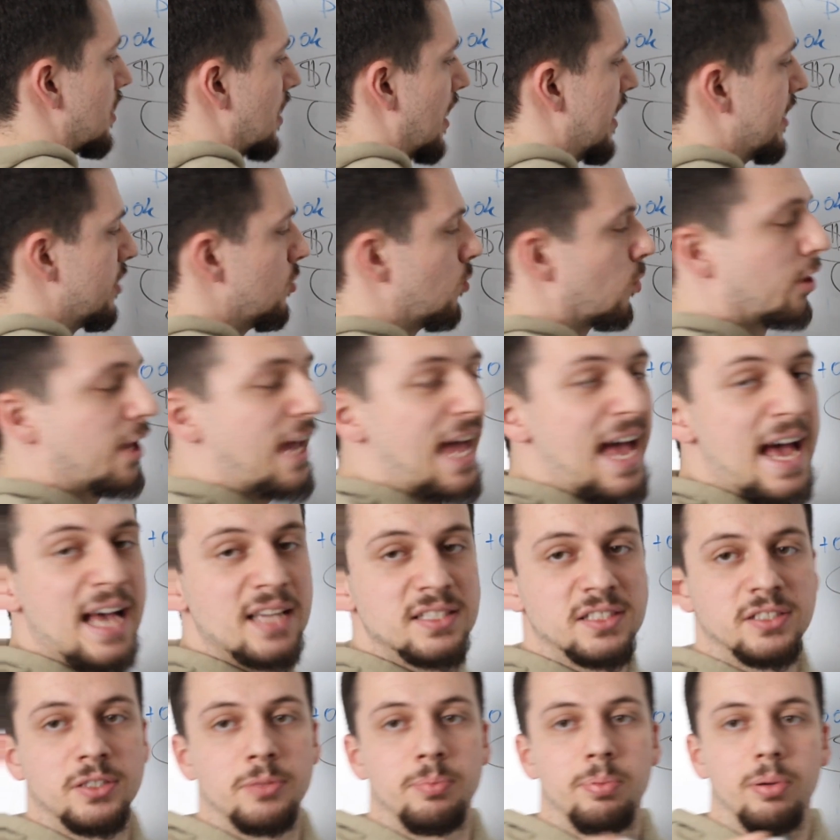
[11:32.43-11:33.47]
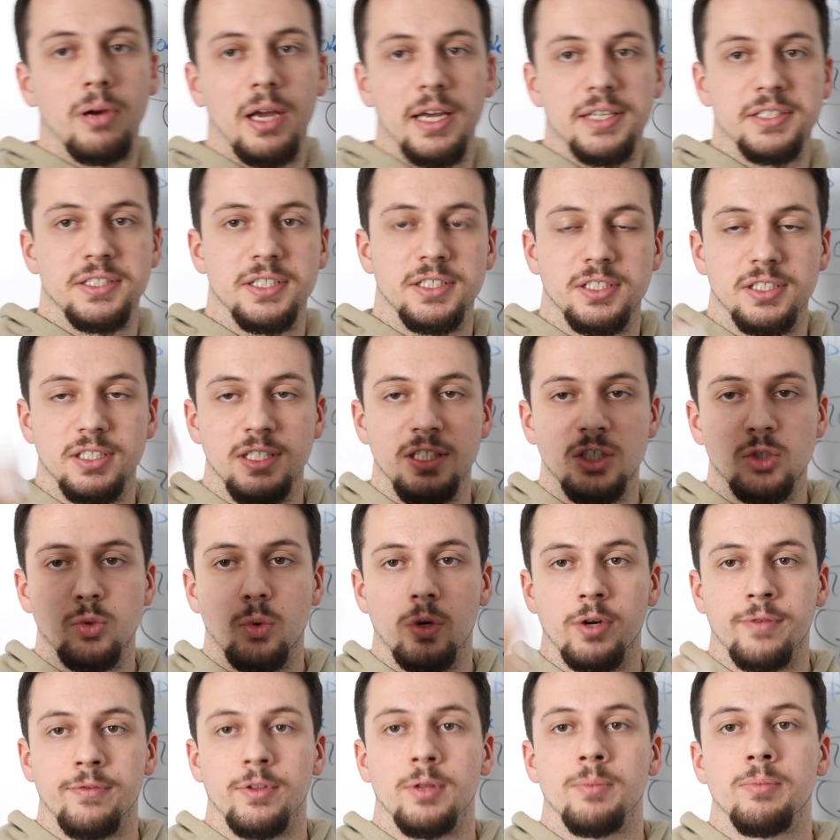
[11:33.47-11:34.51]
And you want to ask their prices, each
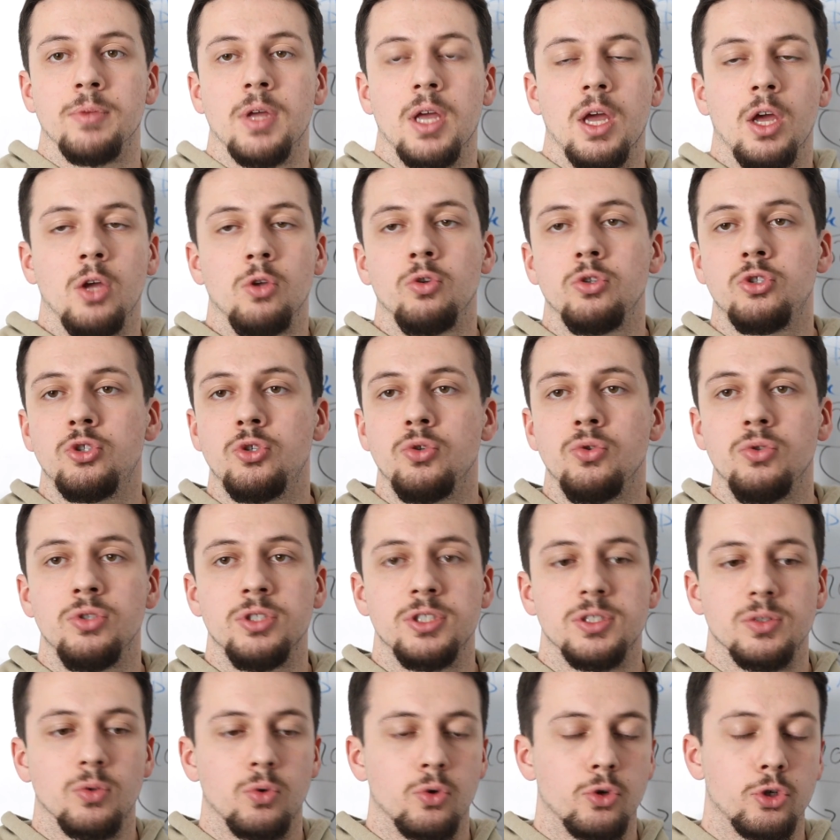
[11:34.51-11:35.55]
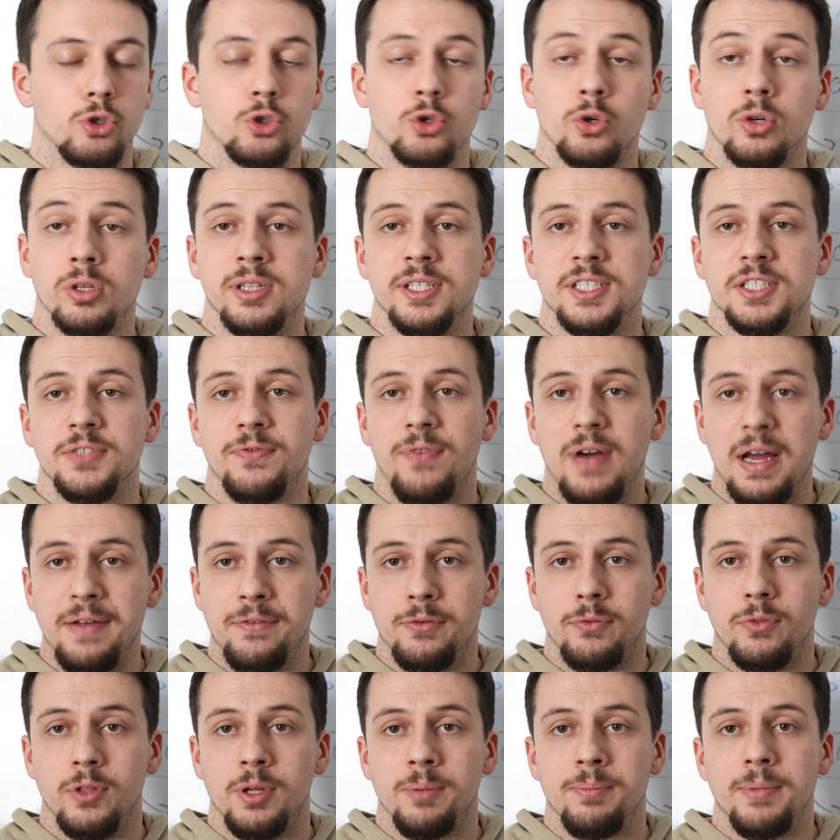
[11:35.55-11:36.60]
one of them. You choose or shortlist 5
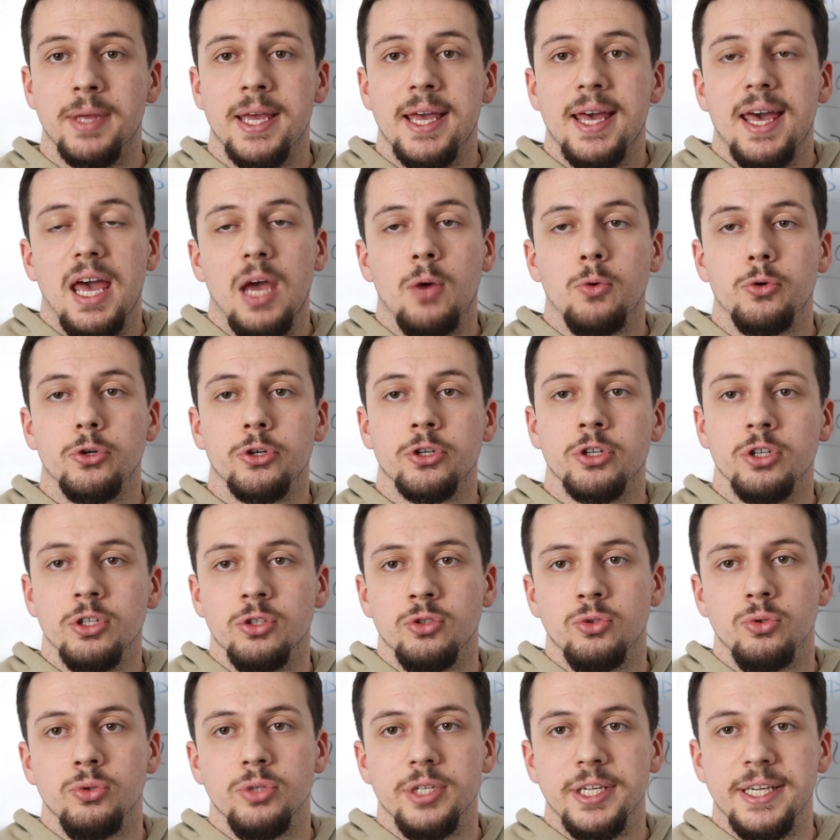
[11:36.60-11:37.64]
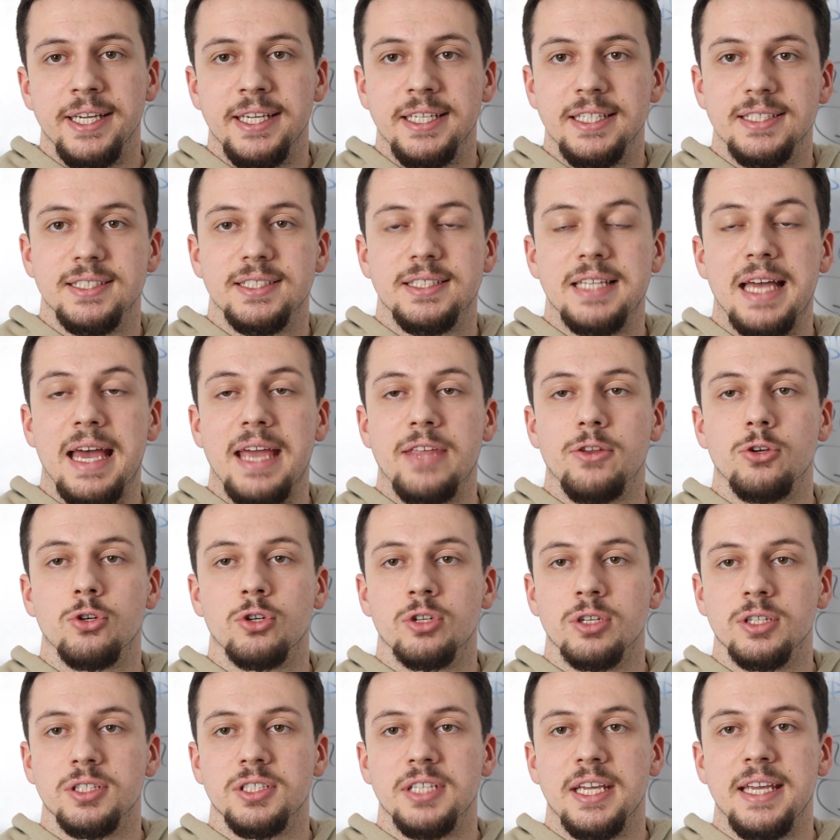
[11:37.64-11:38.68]
of them. And what you're going to do is that you're
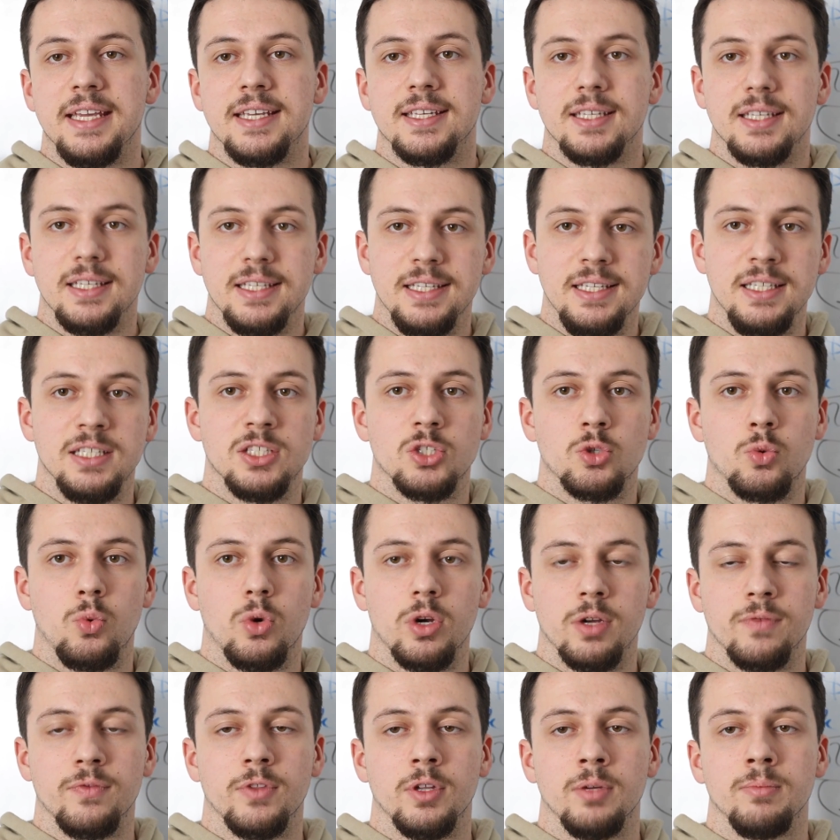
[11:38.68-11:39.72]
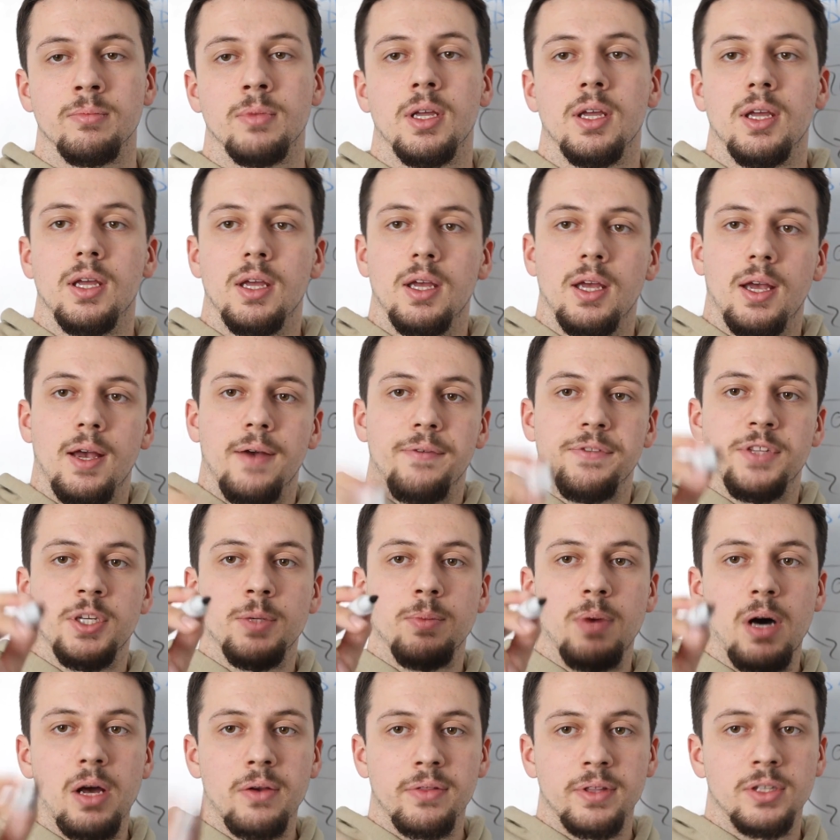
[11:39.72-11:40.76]
going to take each one of them, the
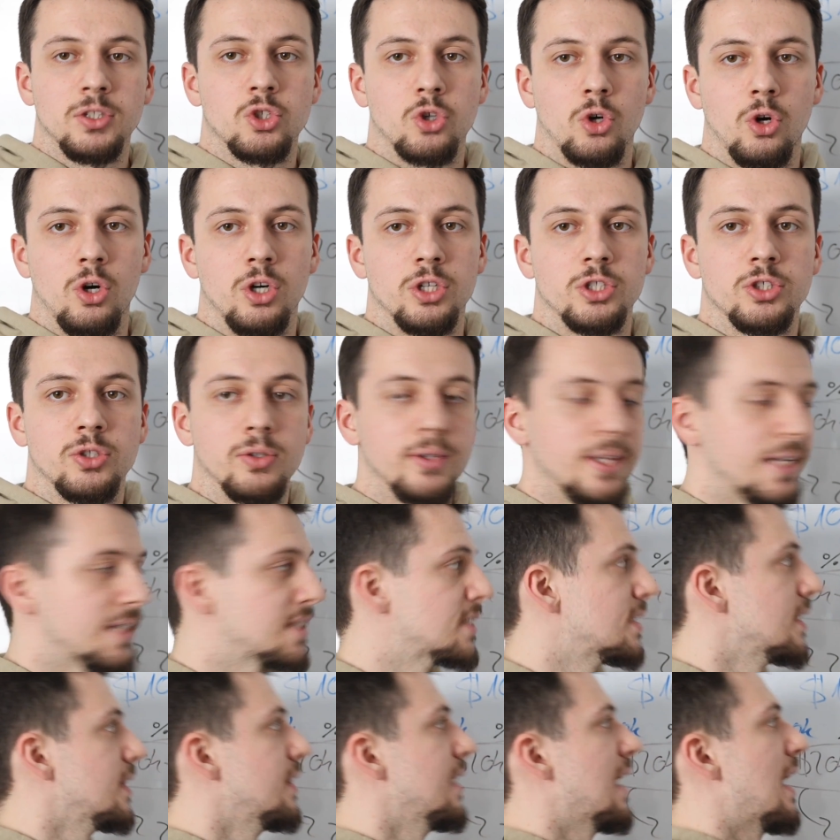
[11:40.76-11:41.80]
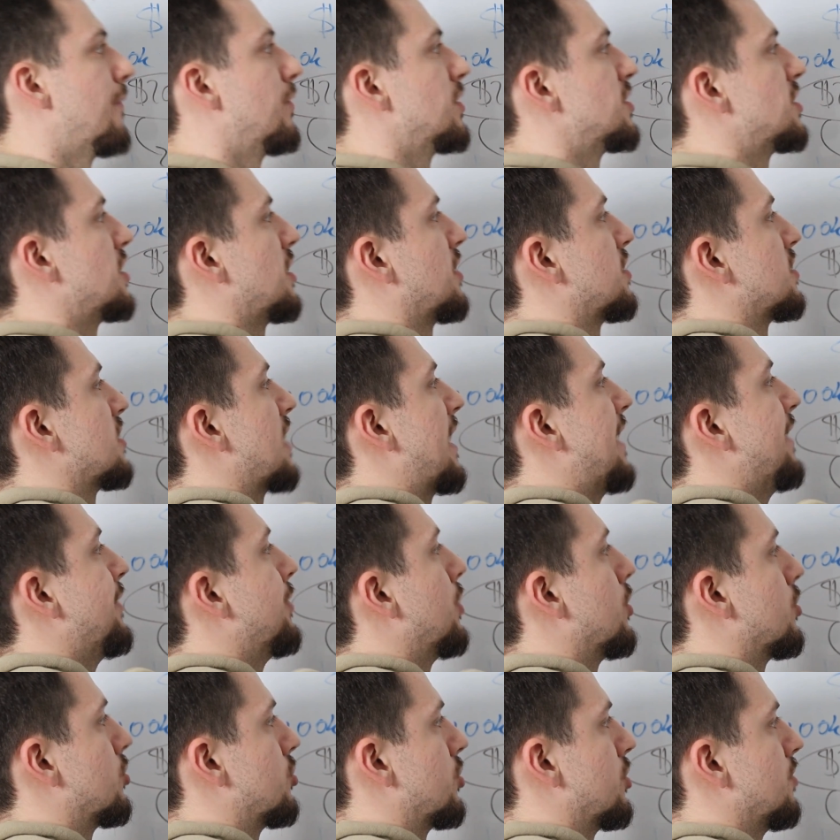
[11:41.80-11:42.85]
amount they charge. So let's say the average is
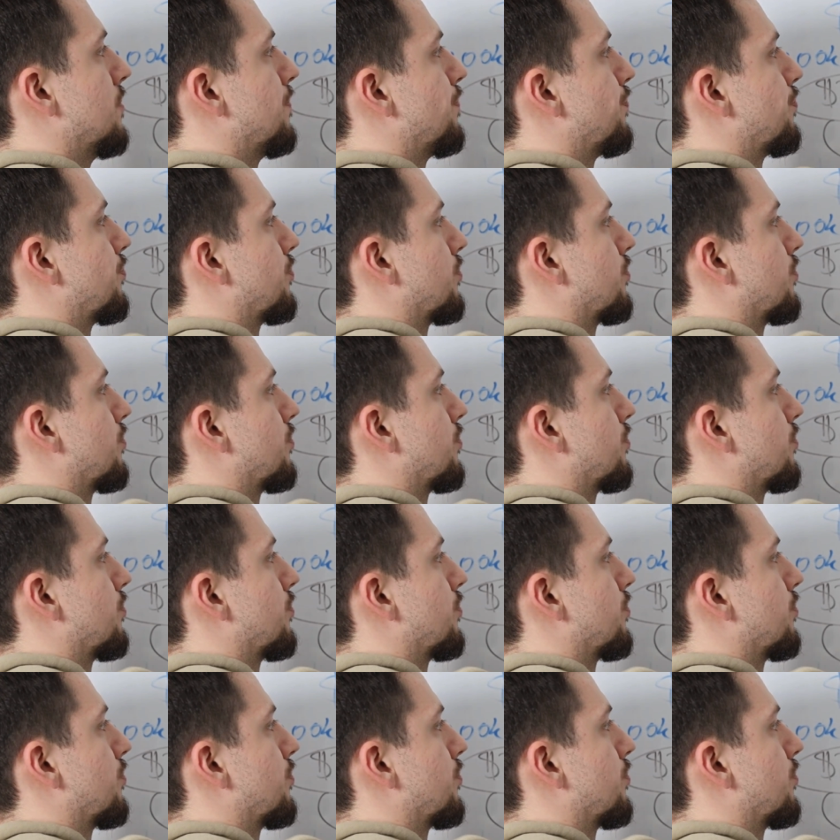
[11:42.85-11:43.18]
800.